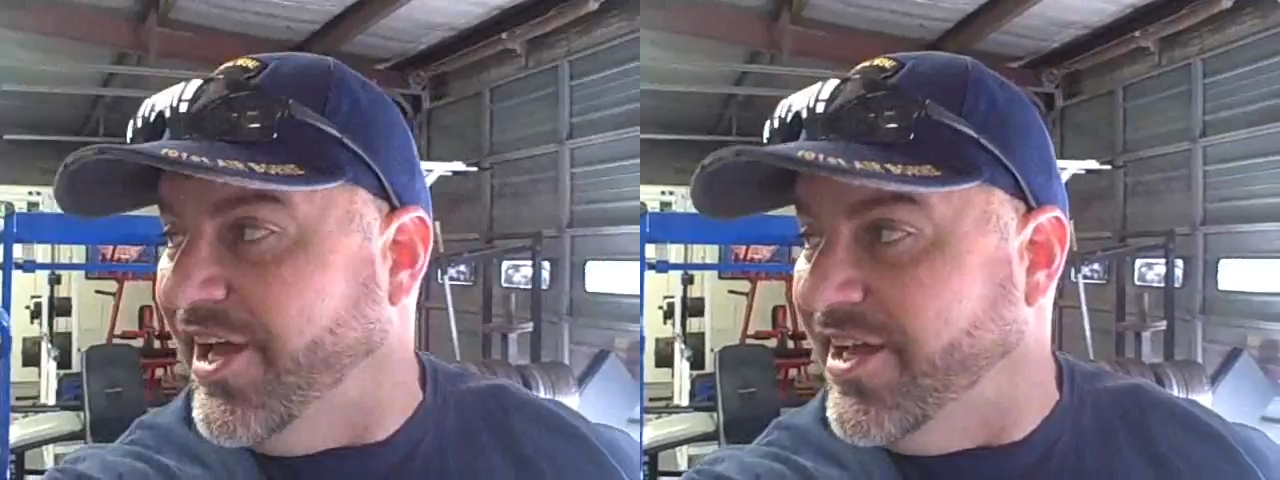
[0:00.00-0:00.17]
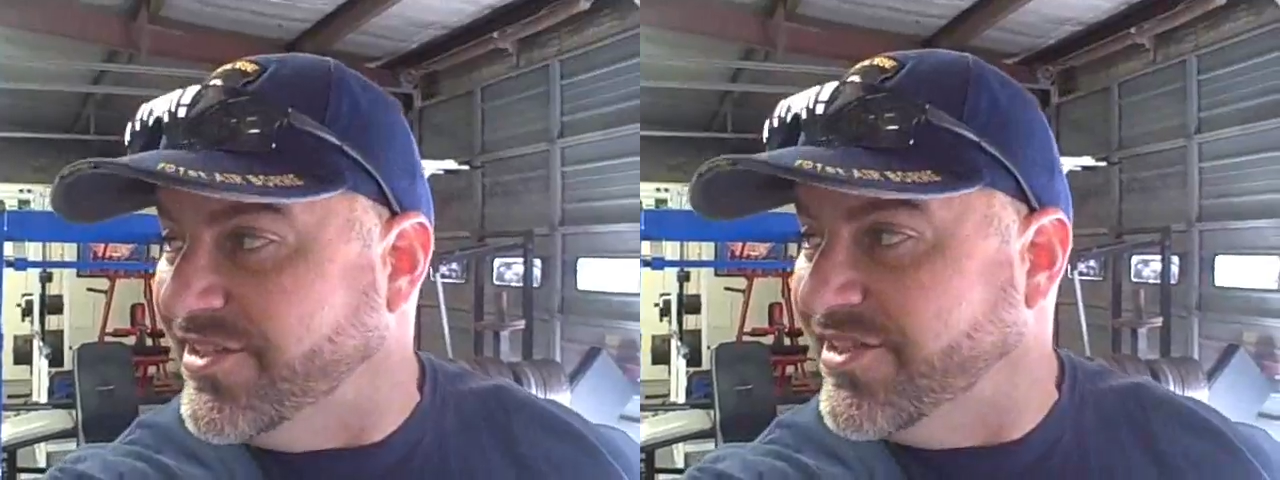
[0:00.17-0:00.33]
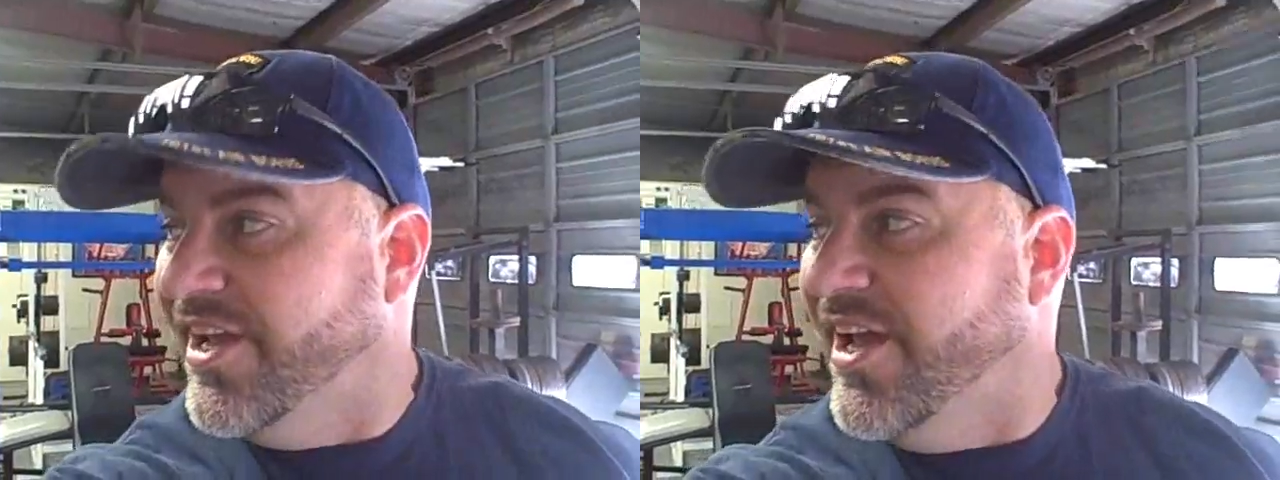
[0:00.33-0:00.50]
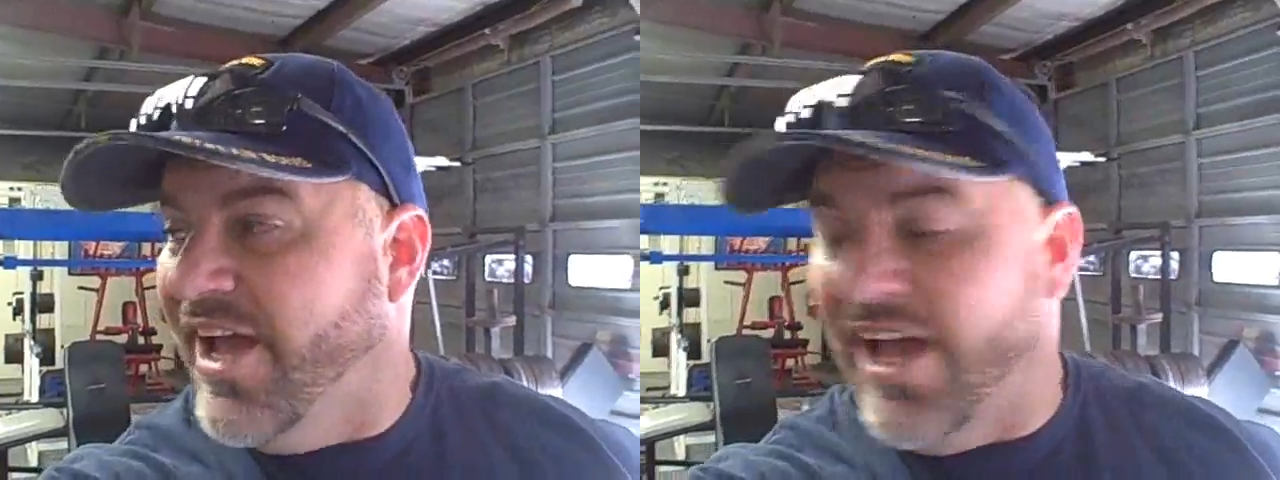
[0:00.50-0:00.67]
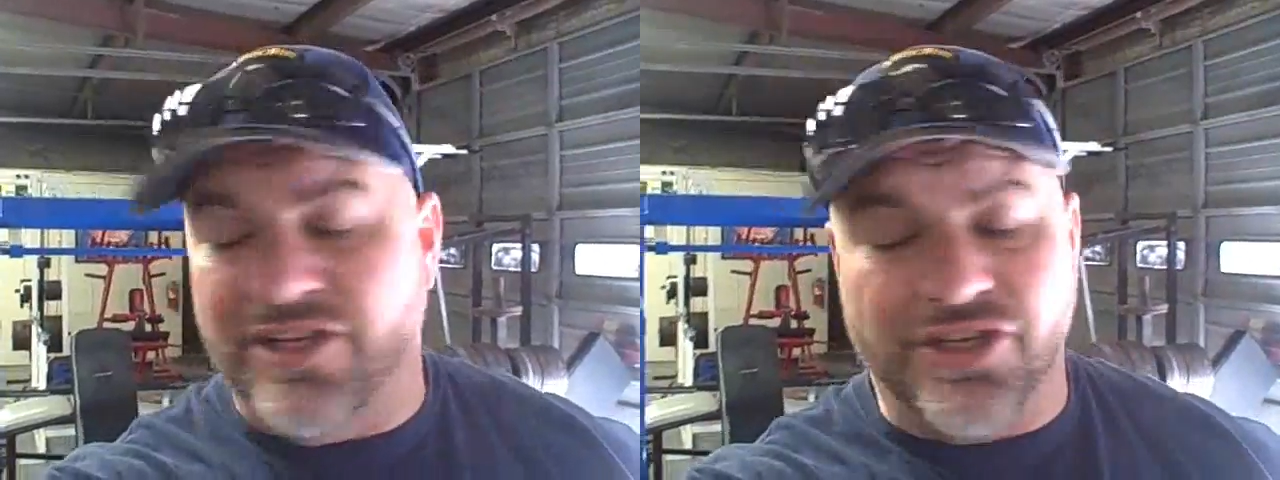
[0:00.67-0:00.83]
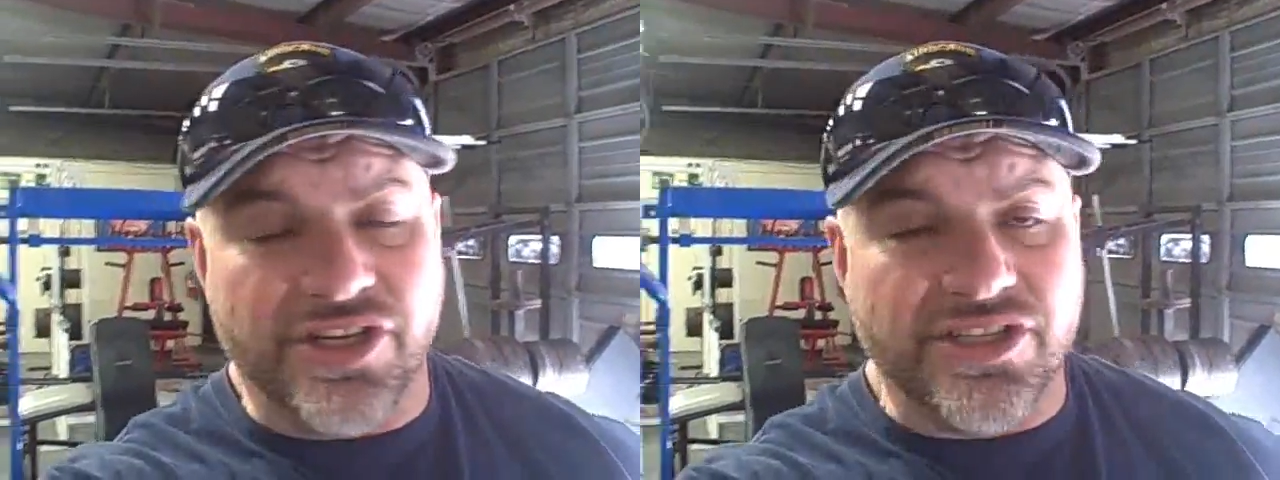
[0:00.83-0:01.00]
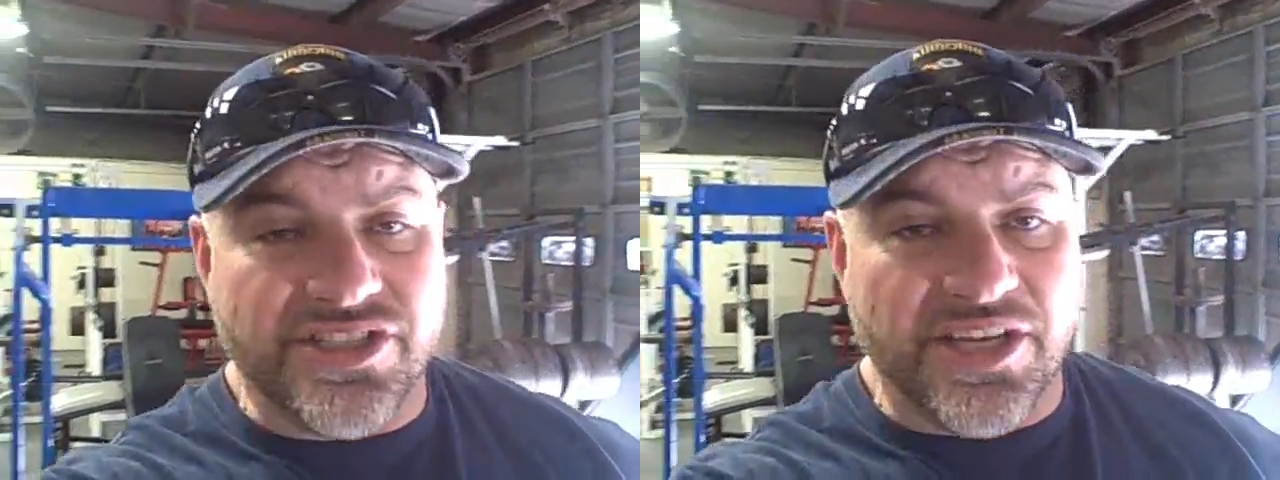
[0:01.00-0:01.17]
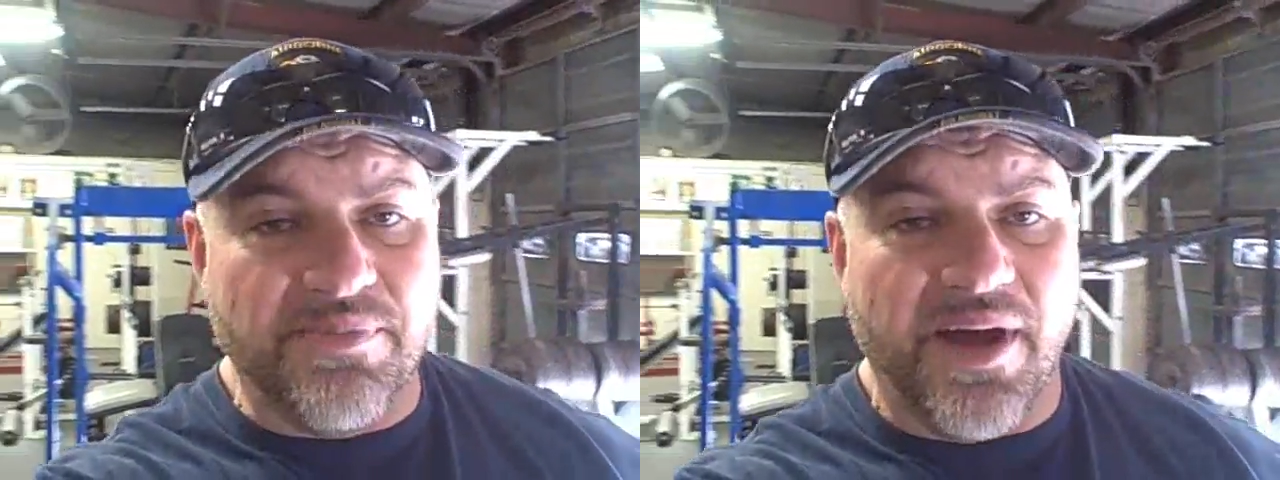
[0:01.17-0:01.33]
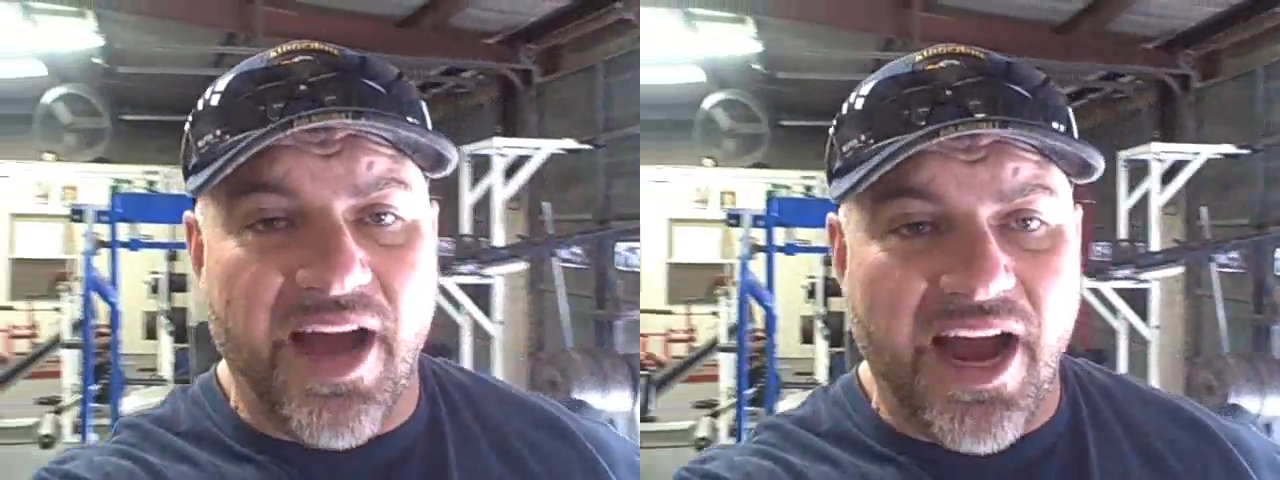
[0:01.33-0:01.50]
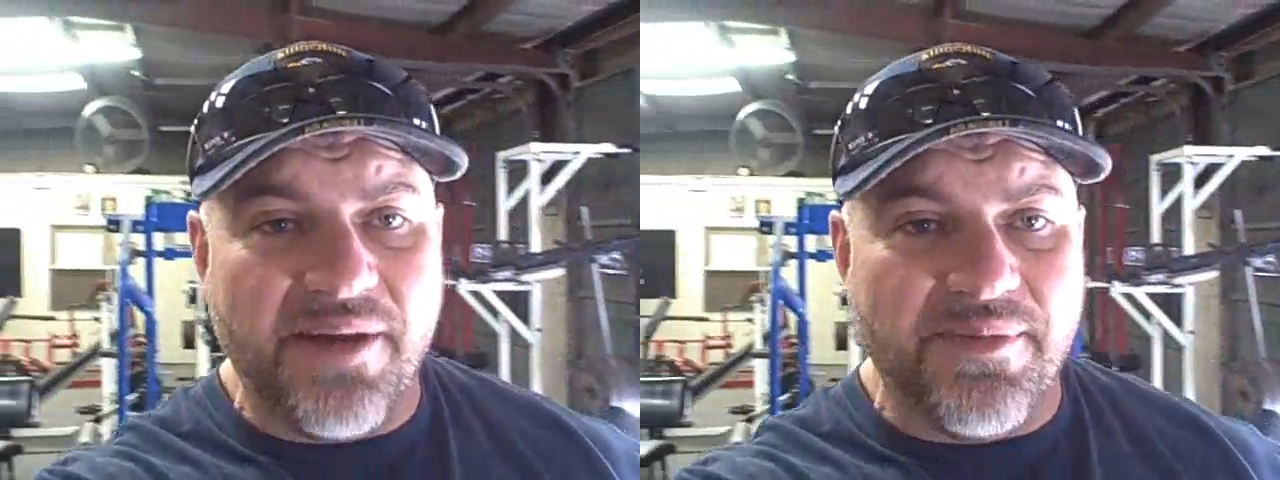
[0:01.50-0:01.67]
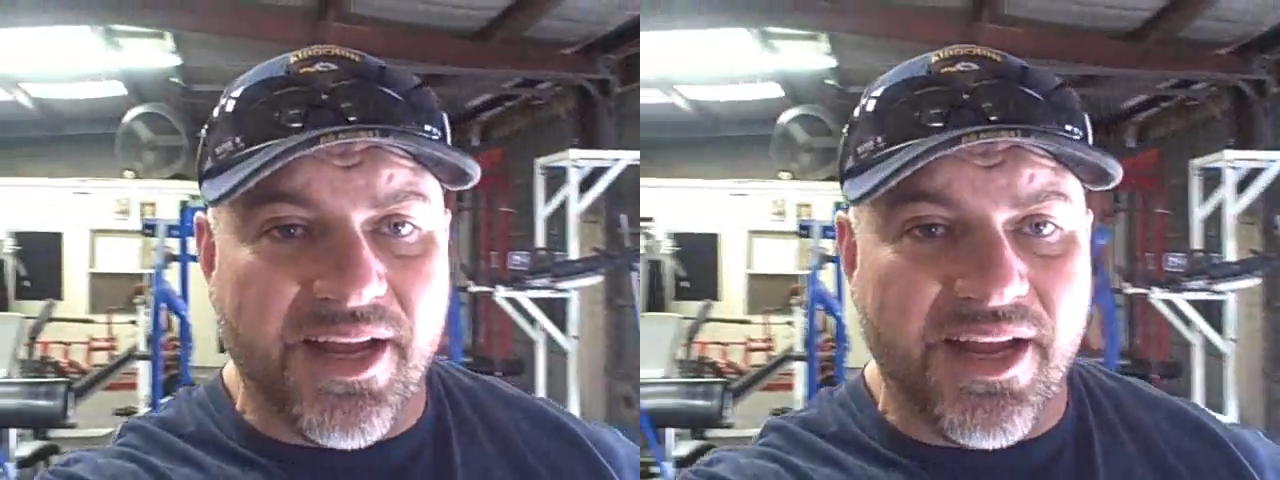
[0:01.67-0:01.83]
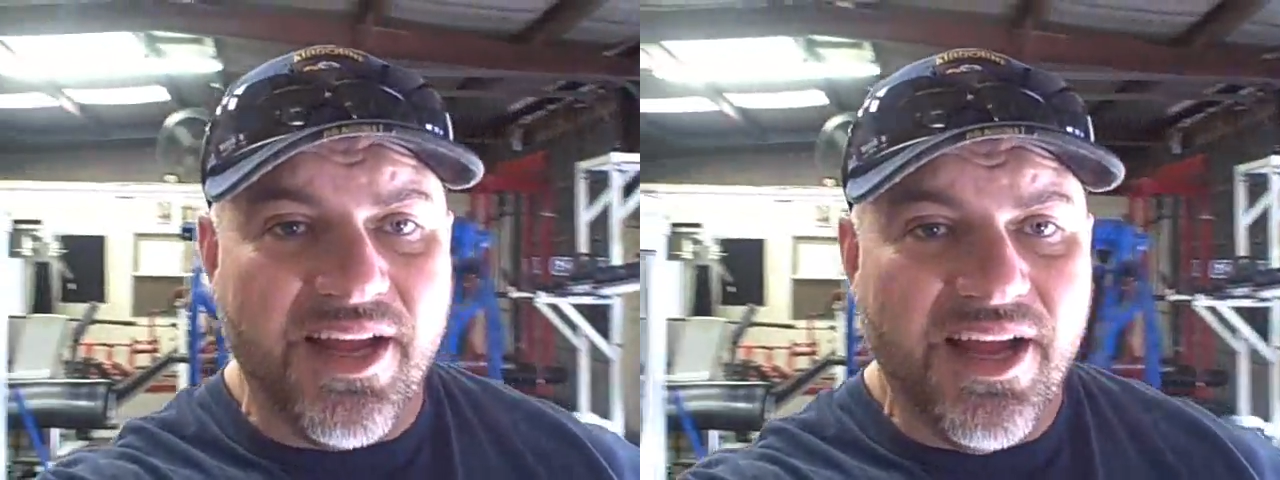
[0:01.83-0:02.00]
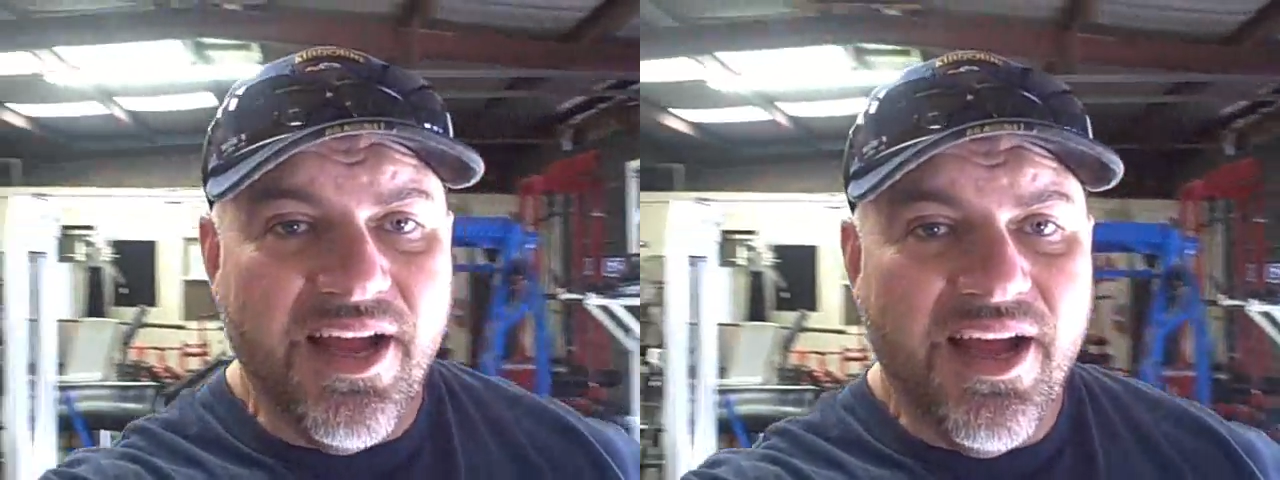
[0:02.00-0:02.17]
Yes, as you can see behind me,